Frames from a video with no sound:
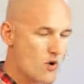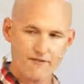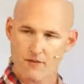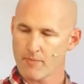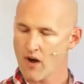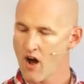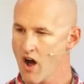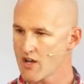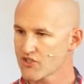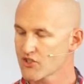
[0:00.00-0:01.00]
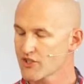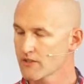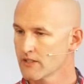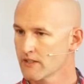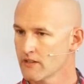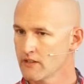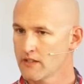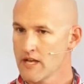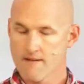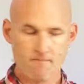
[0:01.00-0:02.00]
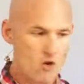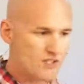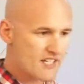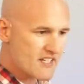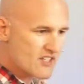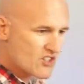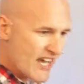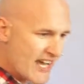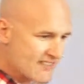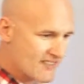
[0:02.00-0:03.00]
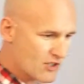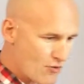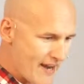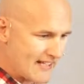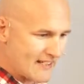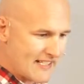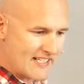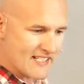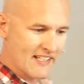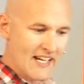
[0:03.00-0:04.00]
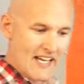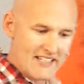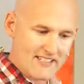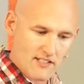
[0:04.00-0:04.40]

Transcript: of the past. Moses is dead. The great leader is